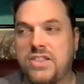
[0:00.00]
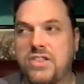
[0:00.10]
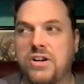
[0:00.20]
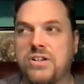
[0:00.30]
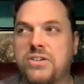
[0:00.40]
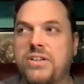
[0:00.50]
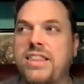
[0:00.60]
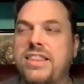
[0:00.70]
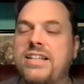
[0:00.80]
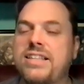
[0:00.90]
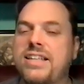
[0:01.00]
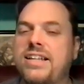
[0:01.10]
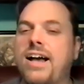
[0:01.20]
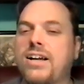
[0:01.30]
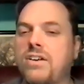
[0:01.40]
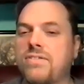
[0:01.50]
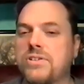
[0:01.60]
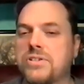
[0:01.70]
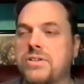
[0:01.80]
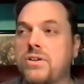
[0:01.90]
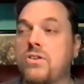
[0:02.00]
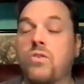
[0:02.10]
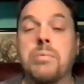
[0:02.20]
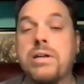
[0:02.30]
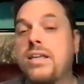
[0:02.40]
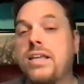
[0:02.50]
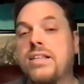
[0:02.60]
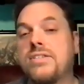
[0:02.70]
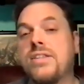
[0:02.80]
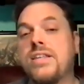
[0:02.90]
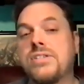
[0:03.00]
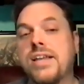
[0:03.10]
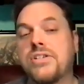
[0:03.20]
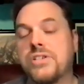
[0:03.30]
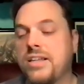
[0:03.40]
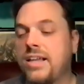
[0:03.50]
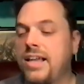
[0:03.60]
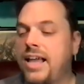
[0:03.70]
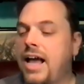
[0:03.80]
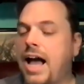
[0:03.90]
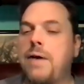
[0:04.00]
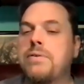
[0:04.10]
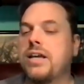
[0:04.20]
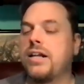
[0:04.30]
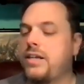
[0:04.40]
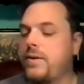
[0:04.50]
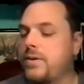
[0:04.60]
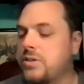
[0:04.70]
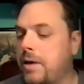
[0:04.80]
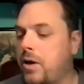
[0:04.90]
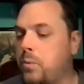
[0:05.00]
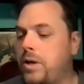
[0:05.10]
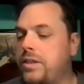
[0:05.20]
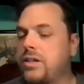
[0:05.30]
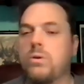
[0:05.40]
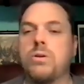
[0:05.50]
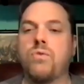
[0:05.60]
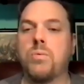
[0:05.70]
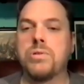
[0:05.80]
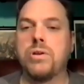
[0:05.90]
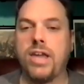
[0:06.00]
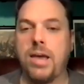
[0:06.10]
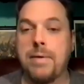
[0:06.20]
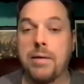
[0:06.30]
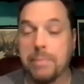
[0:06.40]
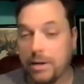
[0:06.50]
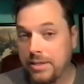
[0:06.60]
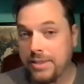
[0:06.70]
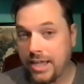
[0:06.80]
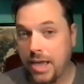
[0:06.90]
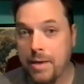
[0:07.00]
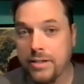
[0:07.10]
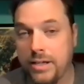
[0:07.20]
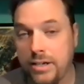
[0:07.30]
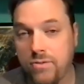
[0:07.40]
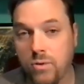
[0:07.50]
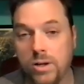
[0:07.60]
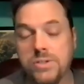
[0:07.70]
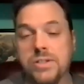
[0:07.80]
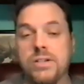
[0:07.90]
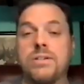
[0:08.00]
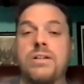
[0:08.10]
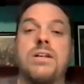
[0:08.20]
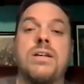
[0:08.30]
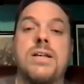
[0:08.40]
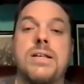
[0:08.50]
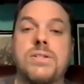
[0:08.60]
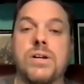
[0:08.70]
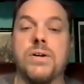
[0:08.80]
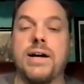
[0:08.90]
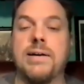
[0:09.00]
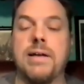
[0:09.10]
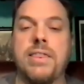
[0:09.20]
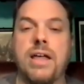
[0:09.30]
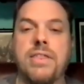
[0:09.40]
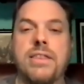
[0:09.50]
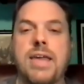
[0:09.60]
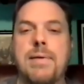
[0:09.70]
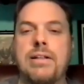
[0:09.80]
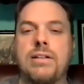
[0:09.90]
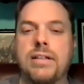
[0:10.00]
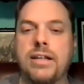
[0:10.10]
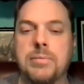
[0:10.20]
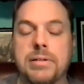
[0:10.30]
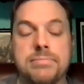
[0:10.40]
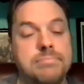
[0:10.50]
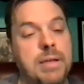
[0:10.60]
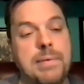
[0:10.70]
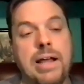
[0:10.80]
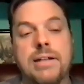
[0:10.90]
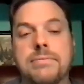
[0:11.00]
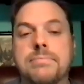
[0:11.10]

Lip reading: They're like the knockoff version of the chronoform. But actually, I was kind of curious about when the chronoforms all came out. Apparently they came out in 1984 also. So I thought they came out a little later, but maybe not.